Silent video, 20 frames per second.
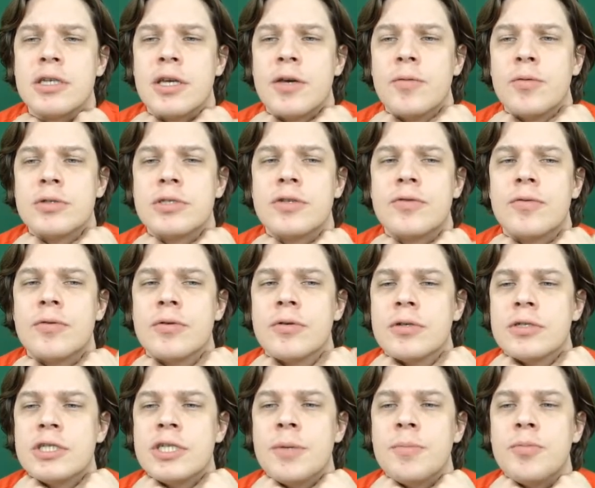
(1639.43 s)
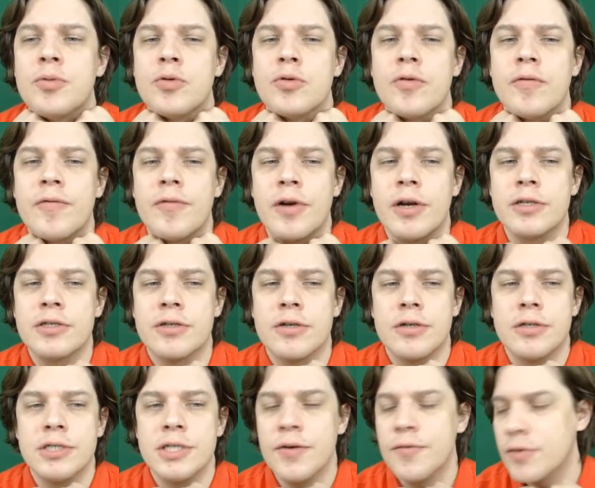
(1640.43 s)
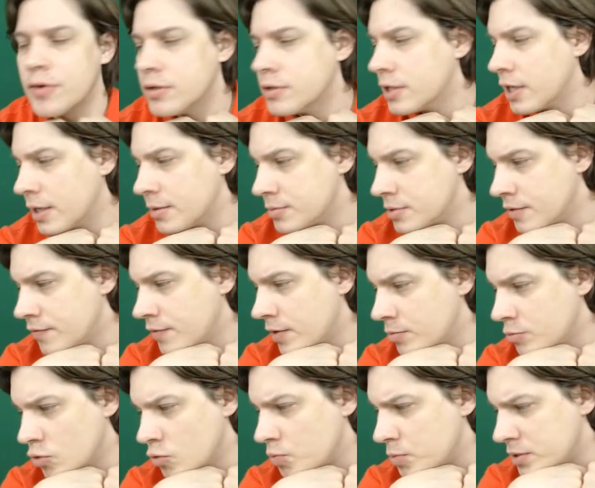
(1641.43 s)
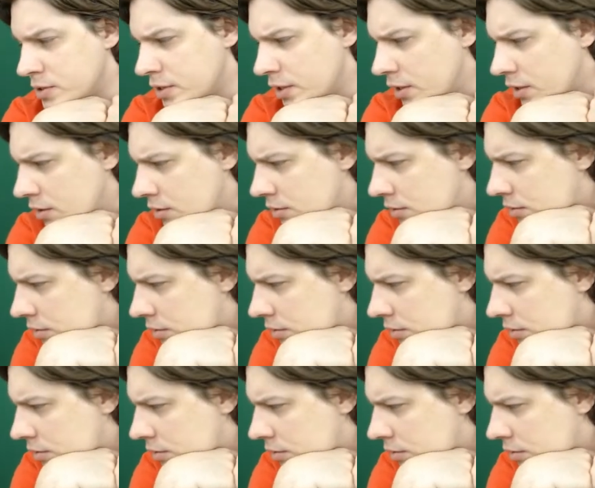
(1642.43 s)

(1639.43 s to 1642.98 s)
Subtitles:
he was a champion of Russia several times, if I'm not mistaken.